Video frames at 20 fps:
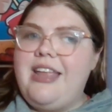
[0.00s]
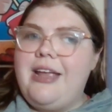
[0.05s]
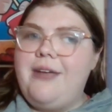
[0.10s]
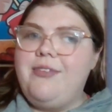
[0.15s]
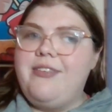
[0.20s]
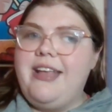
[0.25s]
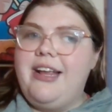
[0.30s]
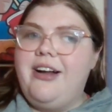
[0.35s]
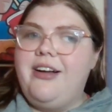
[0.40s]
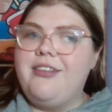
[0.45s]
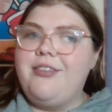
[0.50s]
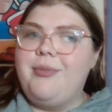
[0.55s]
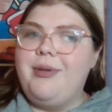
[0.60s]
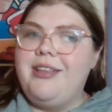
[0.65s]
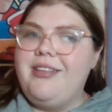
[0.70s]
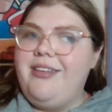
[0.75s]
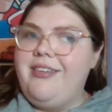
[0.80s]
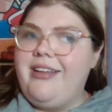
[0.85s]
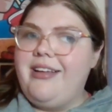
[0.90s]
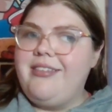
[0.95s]
Thank you for staying
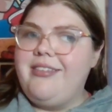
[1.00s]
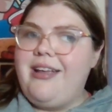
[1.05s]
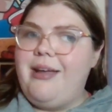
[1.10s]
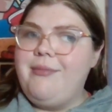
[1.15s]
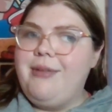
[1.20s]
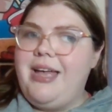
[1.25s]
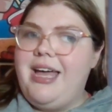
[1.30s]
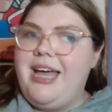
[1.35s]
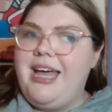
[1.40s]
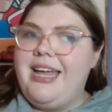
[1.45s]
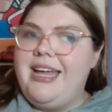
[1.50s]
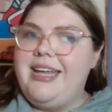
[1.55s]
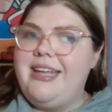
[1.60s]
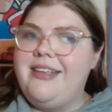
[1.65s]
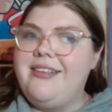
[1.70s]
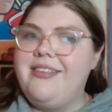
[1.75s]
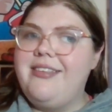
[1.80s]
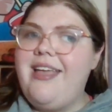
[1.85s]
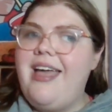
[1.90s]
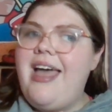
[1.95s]
awesome. Until next time,
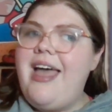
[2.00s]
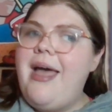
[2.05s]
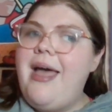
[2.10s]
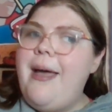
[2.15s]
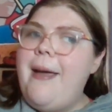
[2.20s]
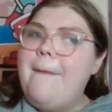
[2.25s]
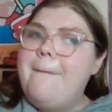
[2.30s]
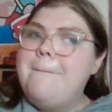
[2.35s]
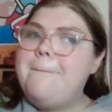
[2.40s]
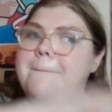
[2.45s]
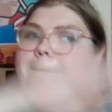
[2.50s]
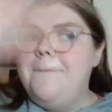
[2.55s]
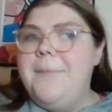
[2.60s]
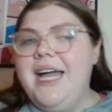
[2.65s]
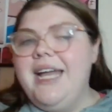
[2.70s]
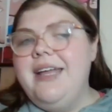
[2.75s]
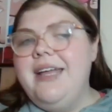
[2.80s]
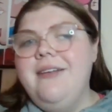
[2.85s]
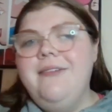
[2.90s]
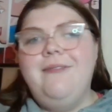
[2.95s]
guys.
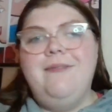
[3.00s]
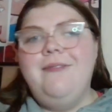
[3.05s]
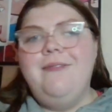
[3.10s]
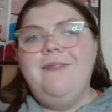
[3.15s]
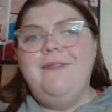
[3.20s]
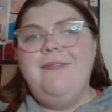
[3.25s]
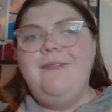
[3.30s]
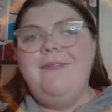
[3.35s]
Bye. 'Cause the